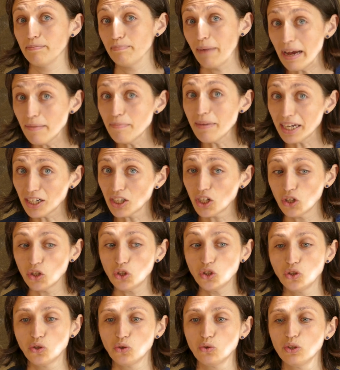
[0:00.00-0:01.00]
My main
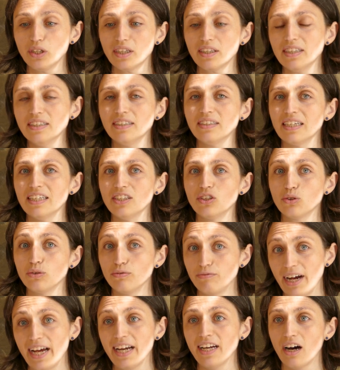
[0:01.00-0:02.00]
goals doing this is to
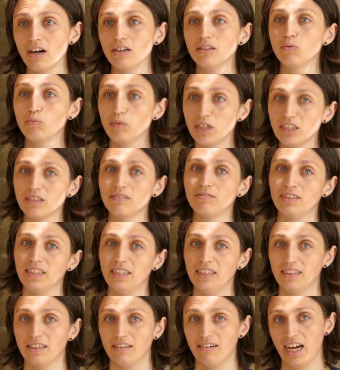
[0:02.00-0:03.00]
find out which of
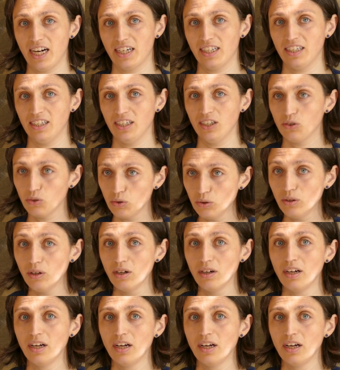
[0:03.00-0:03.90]
these are actually true,